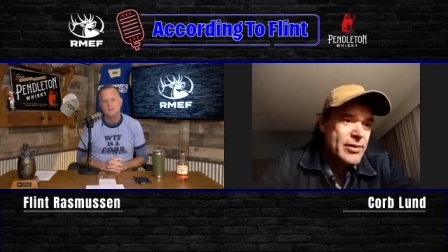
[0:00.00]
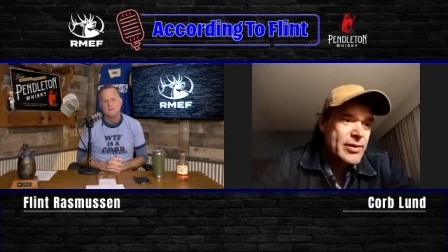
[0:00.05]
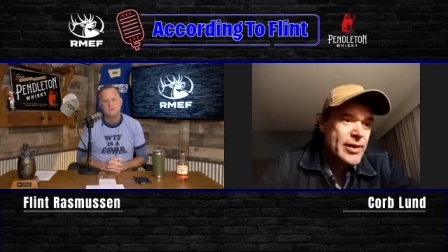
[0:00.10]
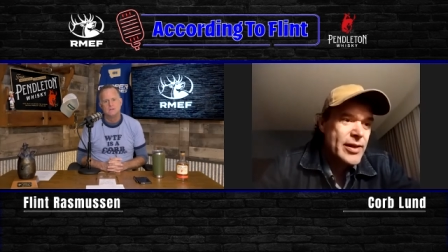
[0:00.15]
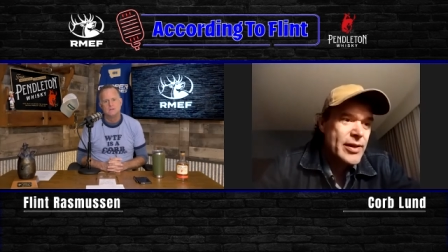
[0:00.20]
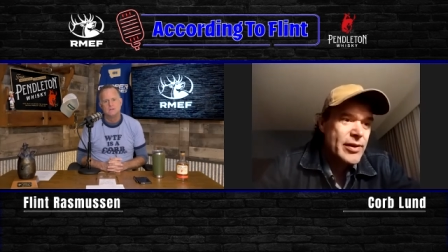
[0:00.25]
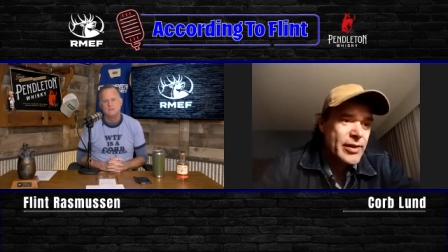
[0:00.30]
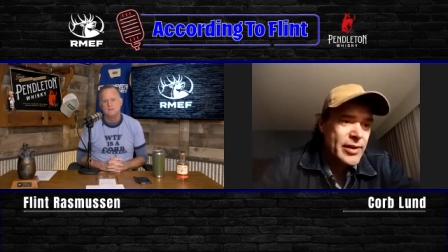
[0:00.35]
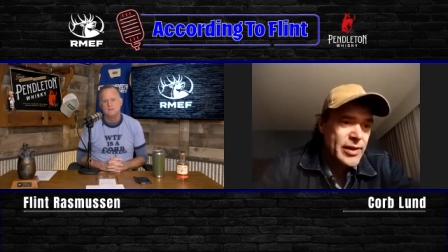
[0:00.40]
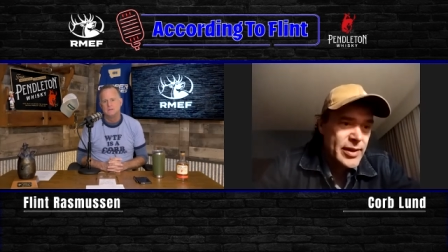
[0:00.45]

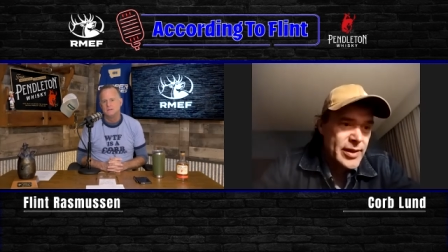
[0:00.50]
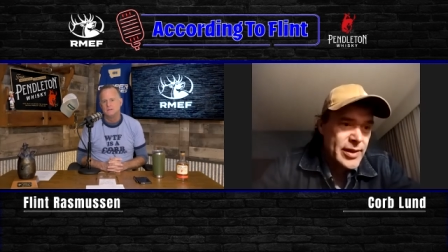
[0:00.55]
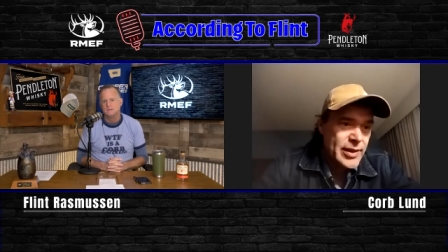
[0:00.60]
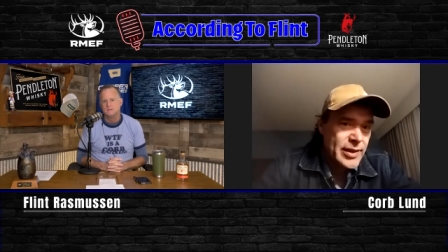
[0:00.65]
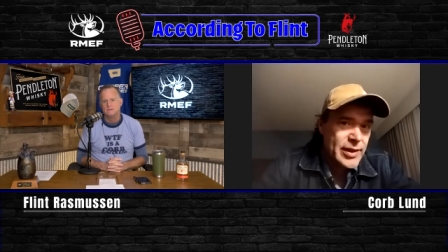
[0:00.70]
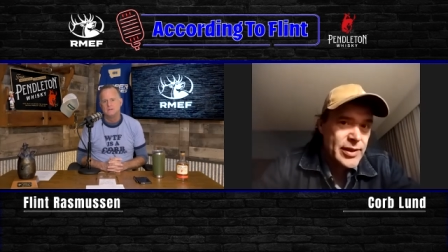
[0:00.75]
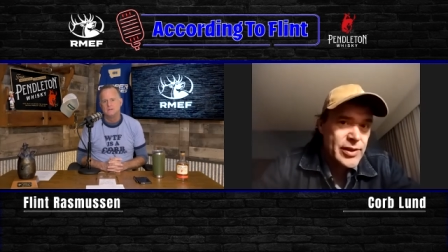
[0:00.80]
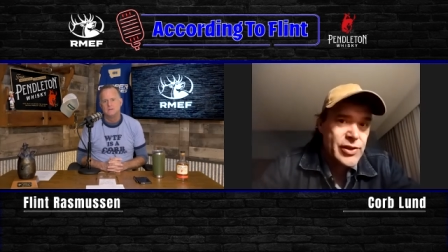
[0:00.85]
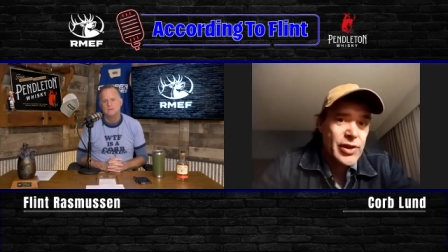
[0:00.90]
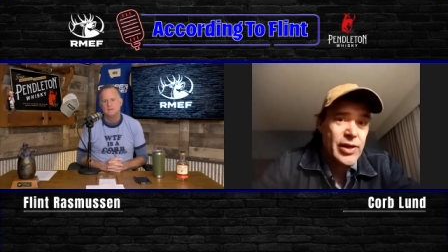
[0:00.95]
Neil
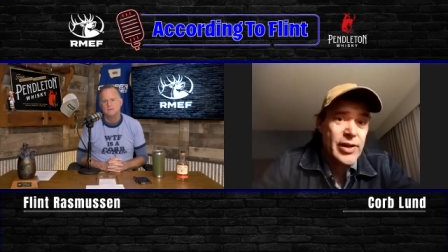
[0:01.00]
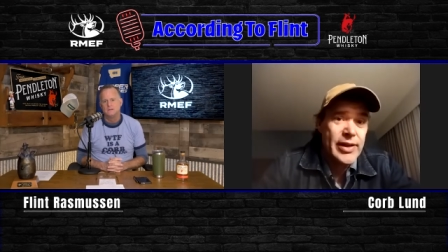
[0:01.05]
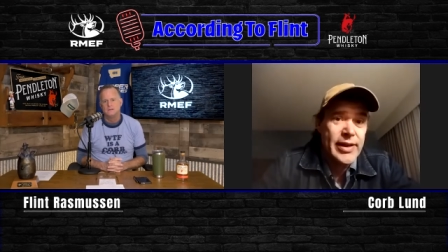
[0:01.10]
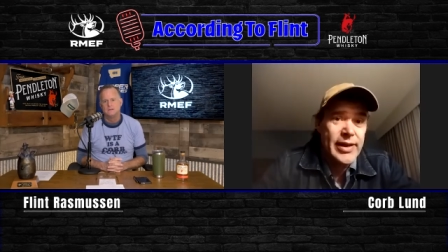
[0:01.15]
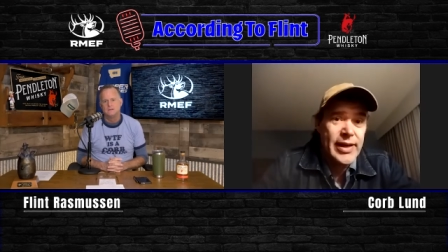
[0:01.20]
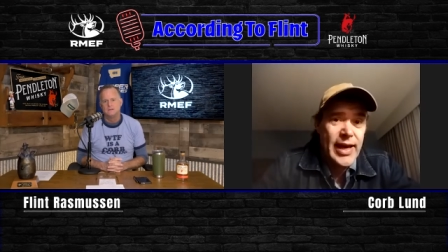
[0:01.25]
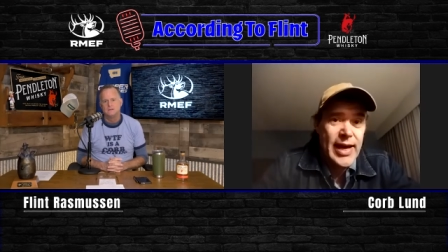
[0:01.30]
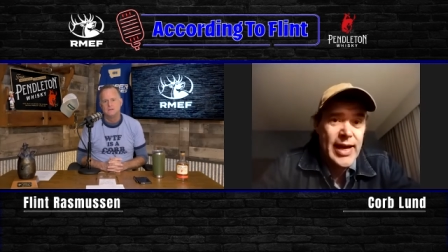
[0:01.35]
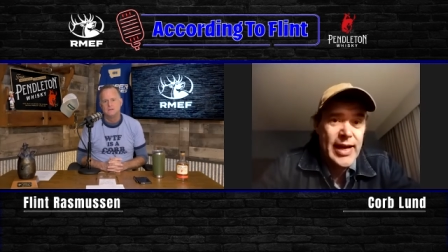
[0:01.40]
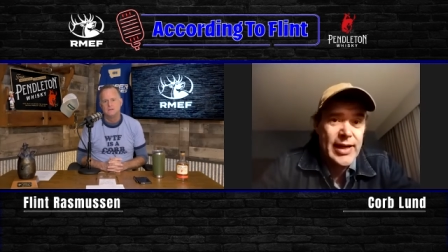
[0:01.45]
Young and
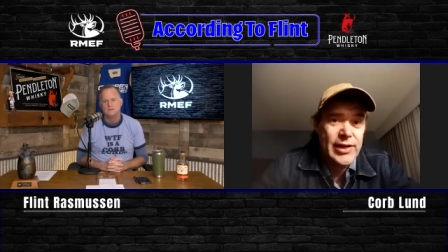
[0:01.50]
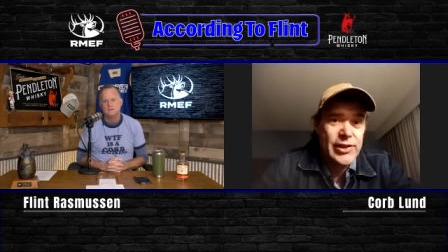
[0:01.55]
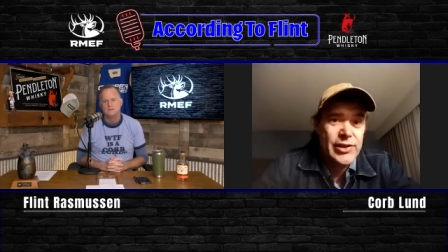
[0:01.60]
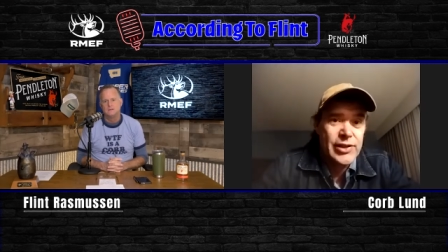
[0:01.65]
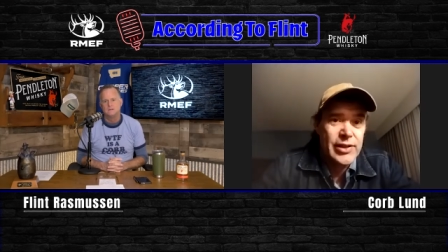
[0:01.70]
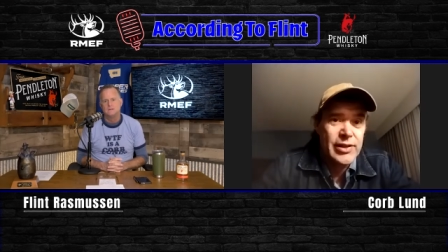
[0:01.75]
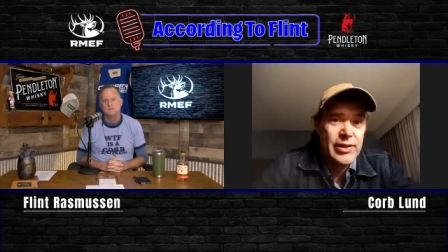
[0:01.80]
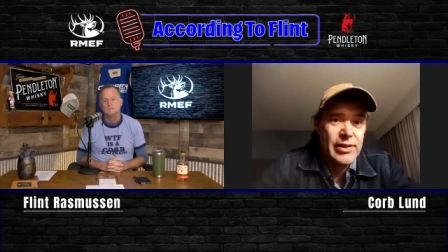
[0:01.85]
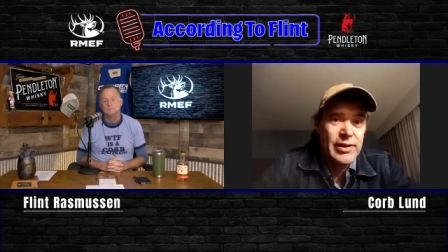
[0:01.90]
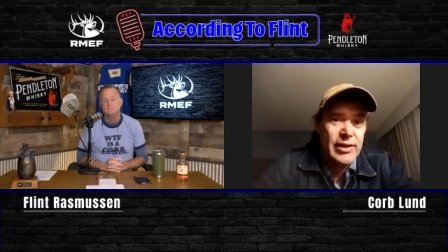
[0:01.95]
Johnny
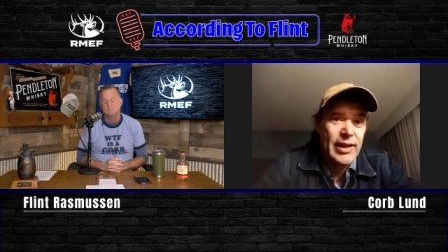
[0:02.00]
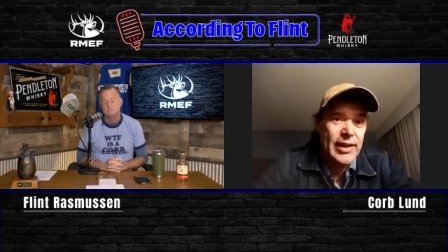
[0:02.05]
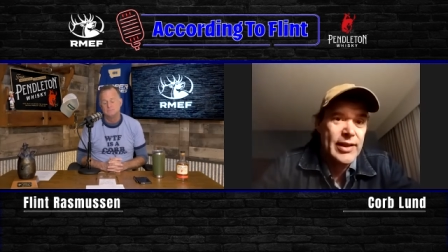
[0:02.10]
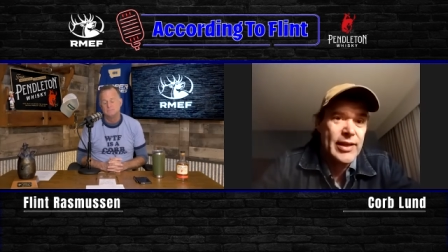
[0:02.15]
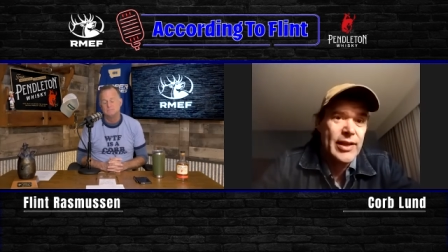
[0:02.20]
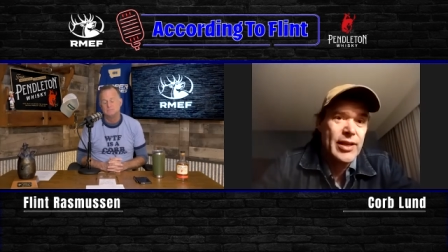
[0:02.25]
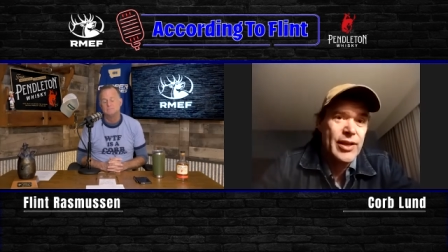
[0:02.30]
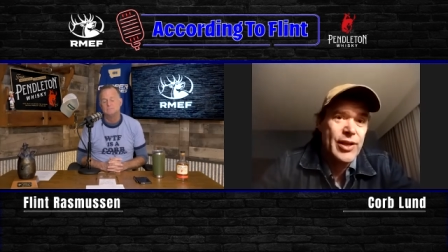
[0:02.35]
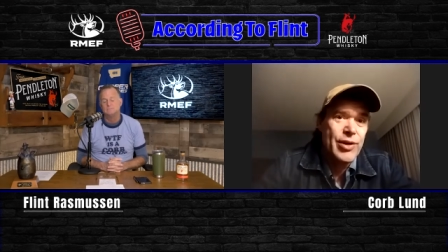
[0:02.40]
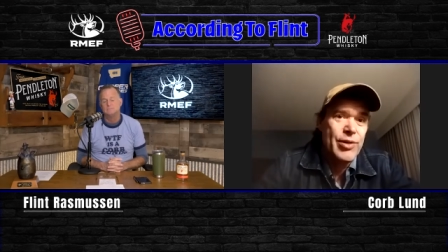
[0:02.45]
Cash and
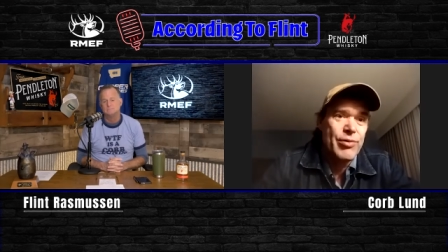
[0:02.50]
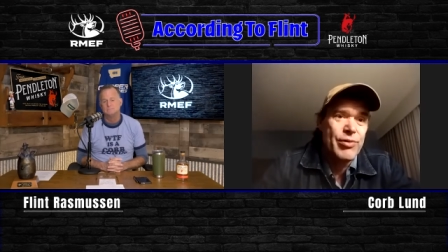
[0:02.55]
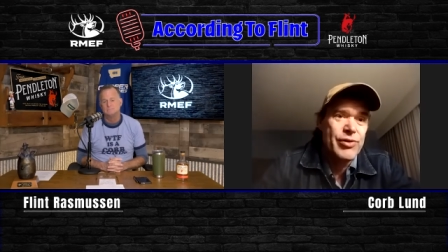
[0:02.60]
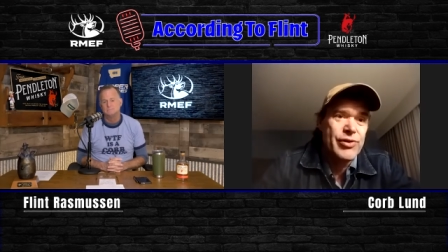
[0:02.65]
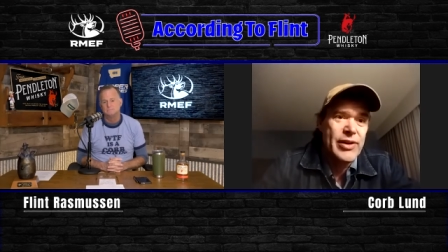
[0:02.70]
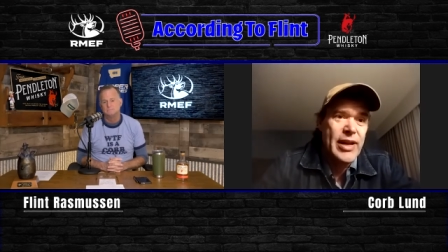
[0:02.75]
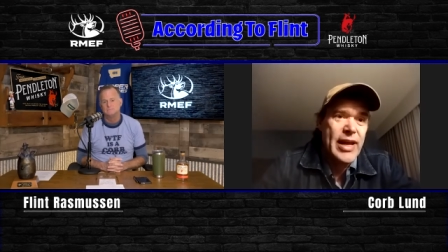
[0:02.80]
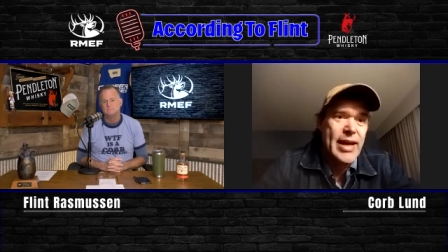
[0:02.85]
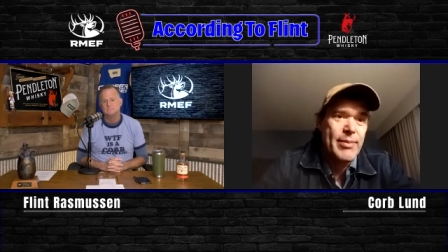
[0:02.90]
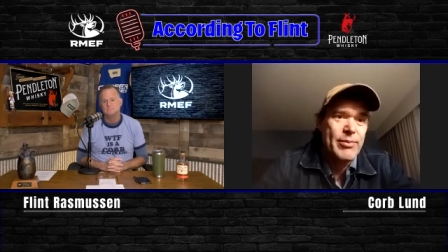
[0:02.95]
like
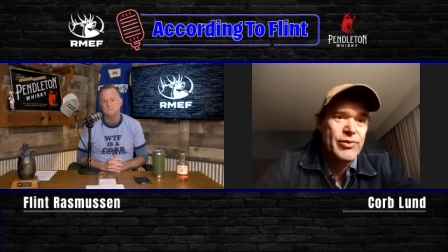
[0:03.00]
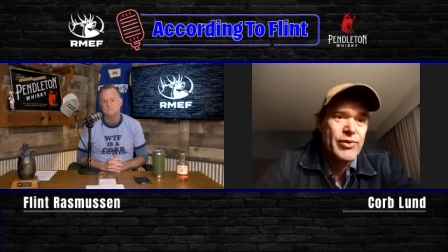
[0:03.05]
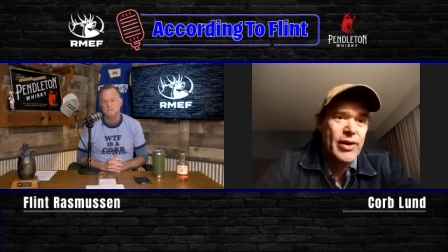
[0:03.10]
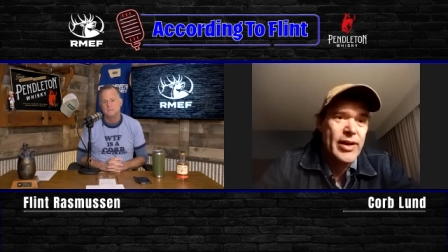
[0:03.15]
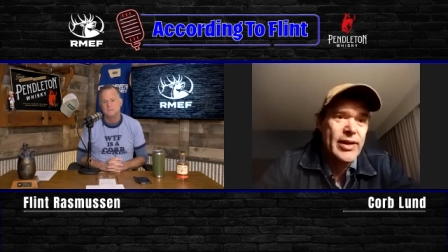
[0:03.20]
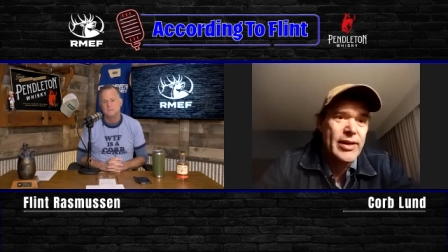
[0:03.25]
huge names,